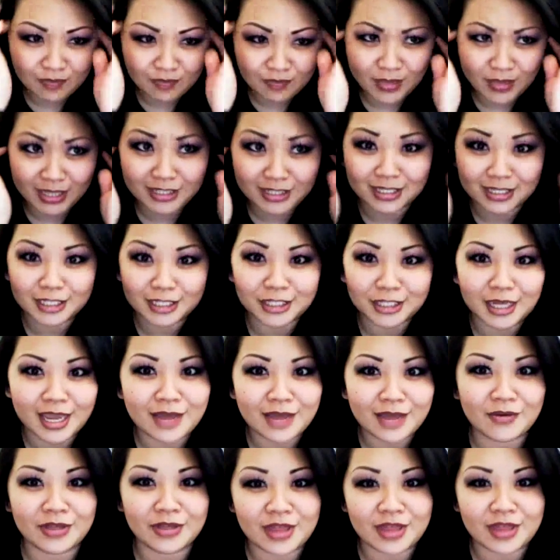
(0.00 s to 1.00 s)
be such a
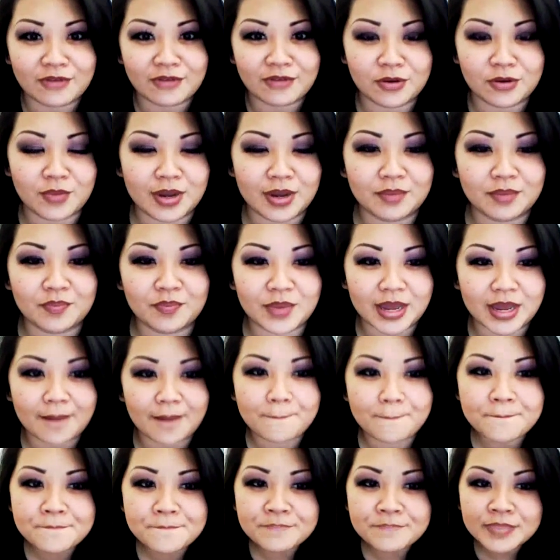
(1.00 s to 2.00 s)
hit with everyone,
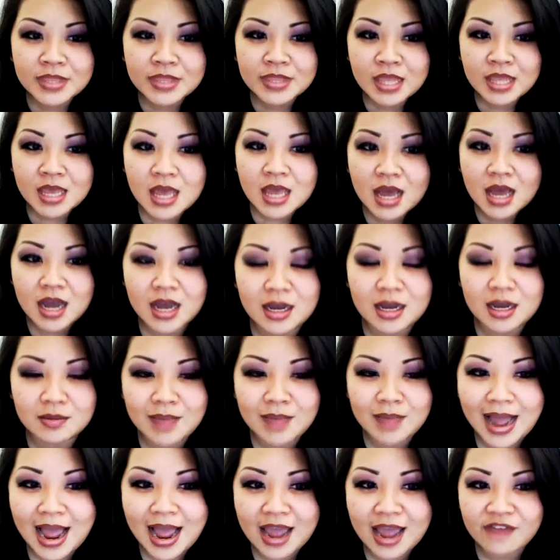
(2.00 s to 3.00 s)
but
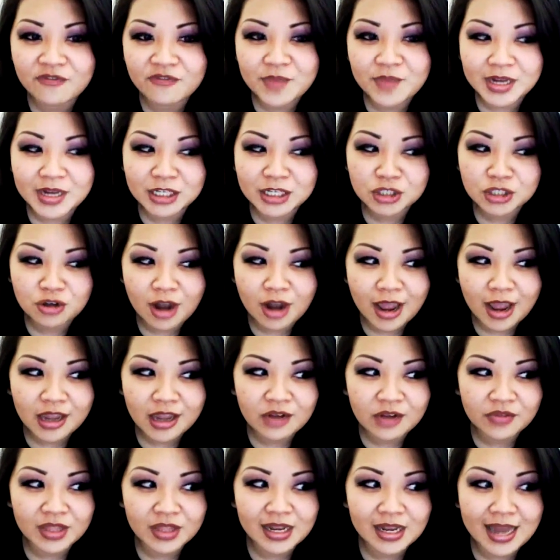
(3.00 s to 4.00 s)
I've been
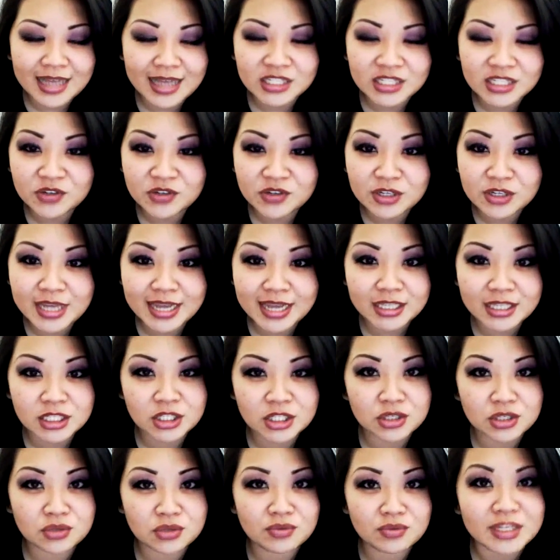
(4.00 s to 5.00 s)
trying over the last few days to